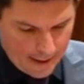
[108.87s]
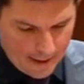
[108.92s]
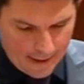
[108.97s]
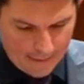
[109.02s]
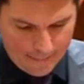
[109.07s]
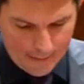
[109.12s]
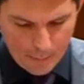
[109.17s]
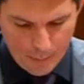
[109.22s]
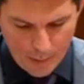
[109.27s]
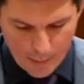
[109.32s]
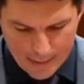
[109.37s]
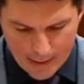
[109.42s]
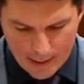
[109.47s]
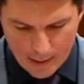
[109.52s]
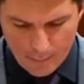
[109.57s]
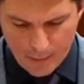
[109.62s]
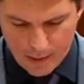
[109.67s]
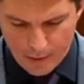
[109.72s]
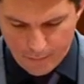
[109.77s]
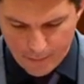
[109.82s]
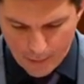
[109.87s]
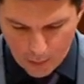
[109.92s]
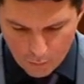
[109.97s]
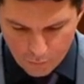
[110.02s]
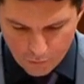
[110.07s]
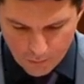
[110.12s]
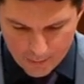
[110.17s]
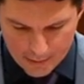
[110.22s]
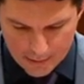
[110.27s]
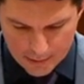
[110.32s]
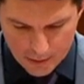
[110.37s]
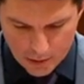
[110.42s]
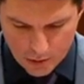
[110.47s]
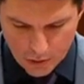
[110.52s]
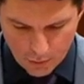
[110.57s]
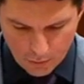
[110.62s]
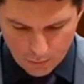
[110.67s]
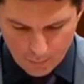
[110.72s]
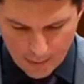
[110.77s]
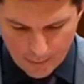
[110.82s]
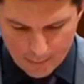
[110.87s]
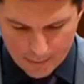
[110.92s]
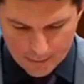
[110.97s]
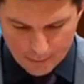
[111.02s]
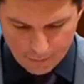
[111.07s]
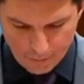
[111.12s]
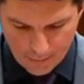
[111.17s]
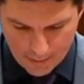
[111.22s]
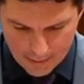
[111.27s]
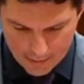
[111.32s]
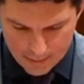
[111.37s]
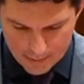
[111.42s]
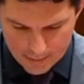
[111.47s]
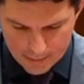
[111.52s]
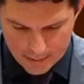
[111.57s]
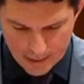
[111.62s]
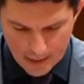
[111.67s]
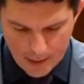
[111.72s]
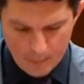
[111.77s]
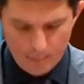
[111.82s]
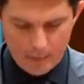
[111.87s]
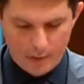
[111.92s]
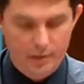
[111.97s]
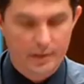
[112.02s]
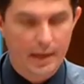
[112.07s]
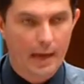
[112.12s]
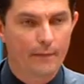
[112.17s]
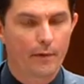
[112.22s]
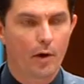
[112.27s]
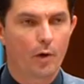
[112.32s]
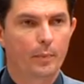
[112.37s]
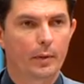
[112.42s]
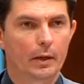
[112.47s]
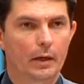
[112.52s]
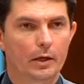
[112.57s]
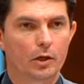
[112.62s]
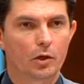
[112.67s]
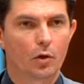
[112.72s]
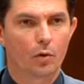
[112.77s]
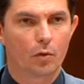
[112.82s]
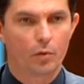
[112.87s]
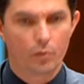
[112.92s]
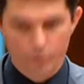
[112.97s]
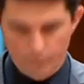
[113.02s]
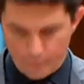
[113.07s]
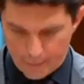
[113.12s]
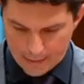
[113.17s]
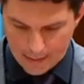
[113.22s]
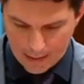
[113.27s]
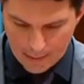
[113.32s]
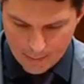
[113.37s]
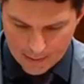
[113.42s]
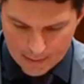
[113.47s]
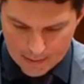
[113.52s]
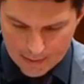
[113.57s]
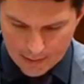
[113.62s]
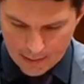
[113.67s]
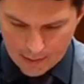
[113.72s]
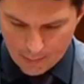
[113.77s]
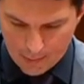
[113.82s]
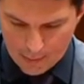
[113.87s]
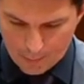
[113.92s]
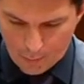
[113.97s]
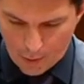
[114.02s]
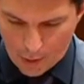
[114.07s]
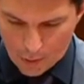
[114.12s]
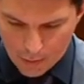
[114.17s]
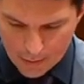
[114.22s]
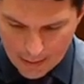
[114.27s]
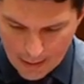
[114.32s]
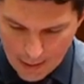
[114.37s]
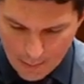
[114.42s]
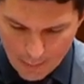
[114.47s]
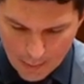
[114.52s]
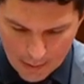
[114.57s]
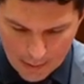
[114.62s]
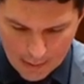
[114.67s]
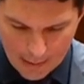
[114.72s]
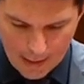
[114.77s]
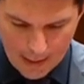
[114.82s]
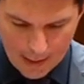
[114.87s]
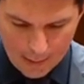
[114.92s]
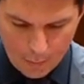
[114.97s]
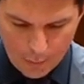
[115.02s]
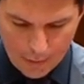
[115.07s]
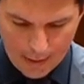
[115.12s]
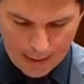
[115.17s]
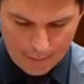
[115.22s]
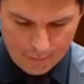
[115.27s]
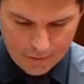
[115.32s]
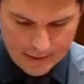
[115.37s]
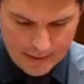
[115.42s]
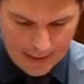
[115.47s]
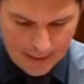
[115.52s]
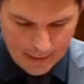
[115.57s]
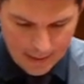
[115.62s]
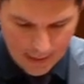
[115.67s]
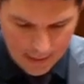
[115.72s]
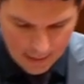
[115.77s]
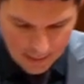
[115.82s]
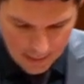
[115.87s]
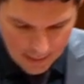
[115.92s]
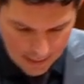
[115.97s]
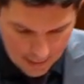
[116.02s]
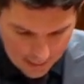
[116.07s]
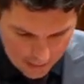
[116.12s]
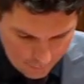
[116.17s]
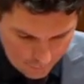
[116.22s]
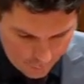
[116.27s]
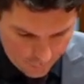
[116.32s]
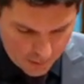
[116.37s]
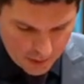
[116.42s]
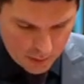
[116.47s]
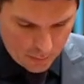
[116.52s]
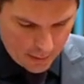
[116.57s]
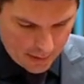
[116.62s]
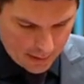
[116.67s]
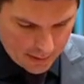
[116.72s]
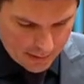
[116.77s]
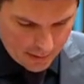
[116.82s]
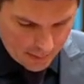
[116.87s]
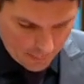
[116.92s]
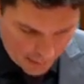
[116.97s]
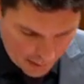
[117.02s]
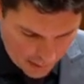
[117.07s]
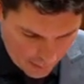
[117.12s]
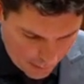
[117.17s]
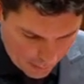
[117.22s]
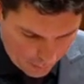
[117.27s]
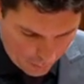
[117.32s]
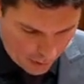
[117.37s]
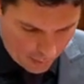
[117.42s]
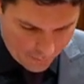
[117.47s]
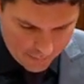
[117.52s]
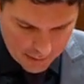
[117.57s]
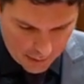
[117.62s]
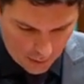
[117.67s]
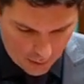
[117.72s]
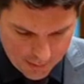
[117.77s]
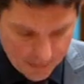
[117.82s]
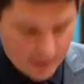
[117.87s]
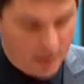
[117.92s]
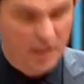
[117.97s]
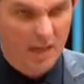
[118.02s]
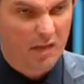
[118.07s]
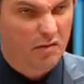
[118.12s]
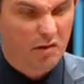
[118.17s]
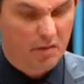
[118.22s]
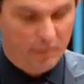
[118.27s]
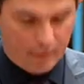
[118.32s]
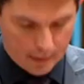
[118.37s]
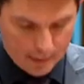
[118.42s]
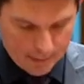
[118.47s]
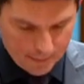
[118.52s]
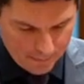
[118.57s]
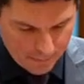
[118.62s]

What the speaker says: And they probably had a bit of help from the Institute of Public Affairs, because they've openly called for the ABC to be broken up and put out for tender, and for SBS simply to be privatised. Just get rid of it.